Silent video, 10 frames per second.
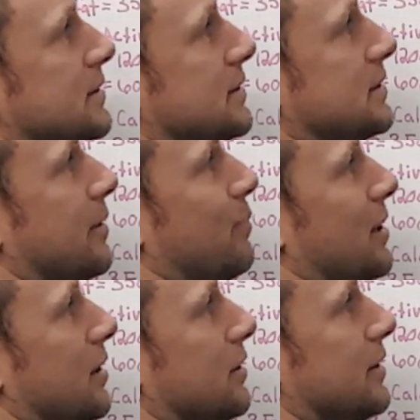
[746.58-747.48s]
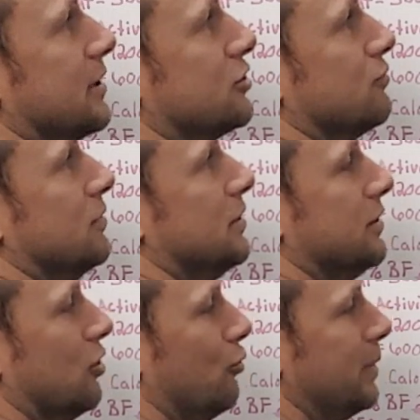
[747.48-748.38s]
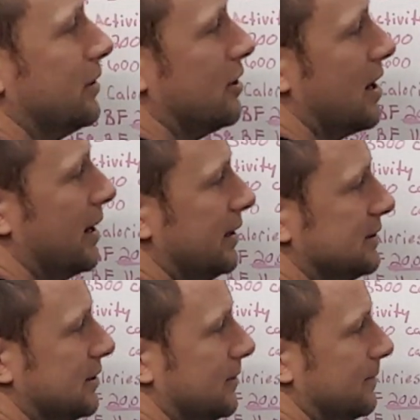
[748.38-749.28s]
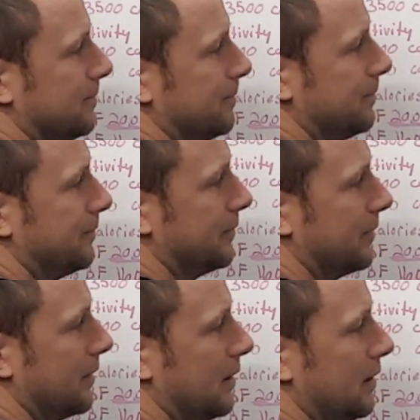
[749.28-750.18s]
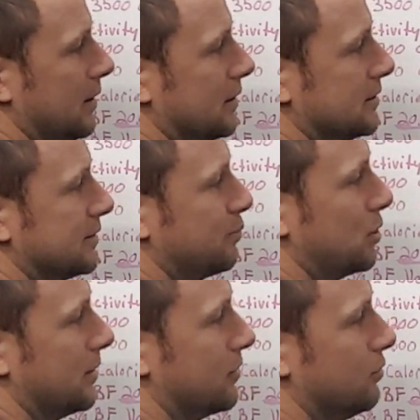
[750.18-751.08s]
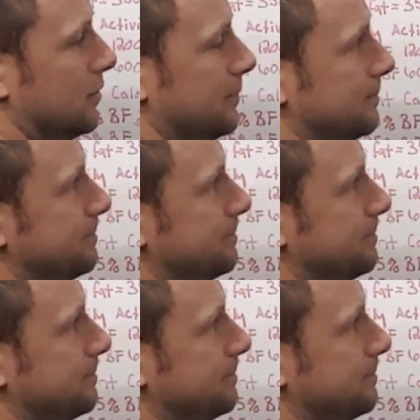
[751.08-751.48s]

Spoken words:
is the part that should really open your eyes. This is pretty cool.